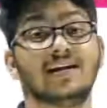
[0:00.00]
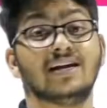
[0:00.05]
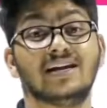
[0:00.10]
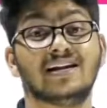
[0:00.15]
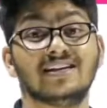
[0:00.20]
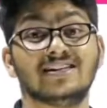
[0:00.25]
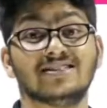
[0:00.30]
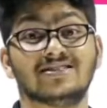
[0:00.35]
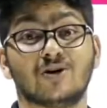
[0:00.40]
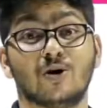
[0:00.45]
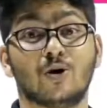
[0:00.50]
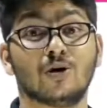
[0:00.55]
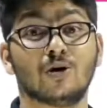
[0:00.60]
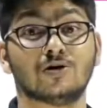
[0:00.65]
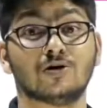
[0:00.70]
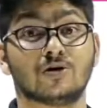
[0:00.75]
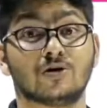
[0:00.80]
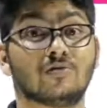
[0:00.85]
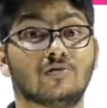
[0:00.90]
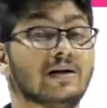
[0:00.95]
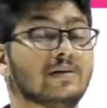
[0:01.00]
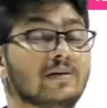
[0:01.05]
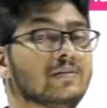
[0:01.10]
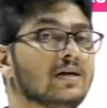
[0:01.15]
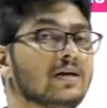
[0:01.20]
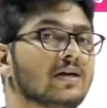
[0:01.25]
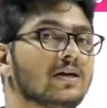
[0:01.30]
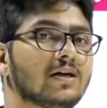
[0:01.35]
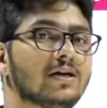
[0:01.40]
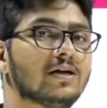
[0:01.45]
it is also
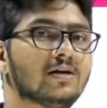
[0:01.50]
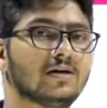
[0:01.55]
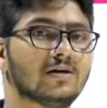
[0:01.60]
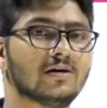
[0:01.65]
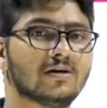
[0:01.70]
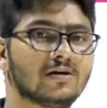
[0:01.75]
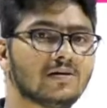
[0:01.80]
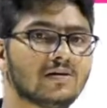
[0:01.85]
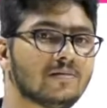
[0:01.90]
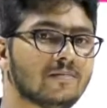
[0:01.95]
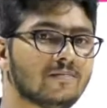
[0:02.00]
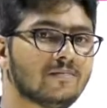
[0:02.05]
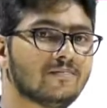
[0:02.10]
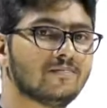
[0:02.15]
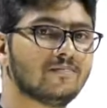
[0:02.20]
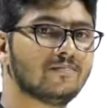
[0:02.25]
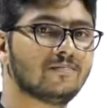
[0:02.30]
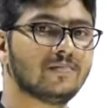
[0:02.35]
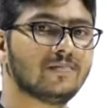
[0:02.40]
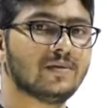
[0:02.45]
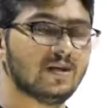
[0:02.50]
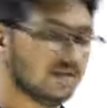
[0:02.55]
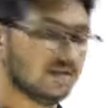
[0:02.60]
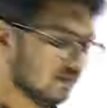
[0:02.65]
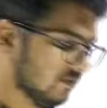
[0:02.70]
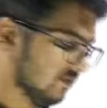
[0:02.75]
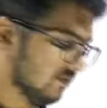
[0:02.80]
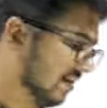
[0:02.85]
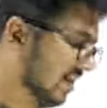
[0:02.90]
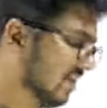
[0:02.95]
vibrating.
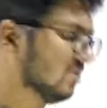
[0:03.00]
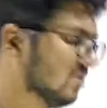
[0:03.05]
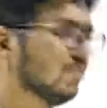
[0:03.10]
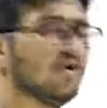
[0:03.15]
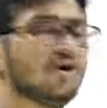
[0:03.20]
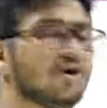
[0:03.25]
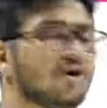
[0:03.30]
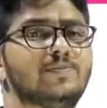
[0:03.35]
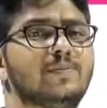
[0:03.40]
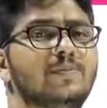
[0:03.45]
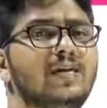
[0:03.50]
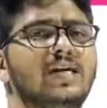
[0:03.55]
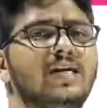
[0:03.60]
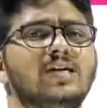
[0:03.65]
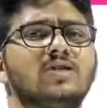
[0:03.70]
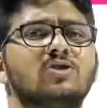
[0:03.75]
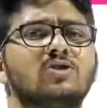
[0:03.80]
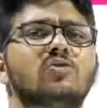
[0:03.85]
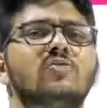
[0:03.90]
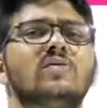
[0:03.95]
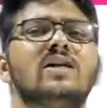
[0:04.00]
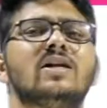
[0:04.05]
Very small speakers to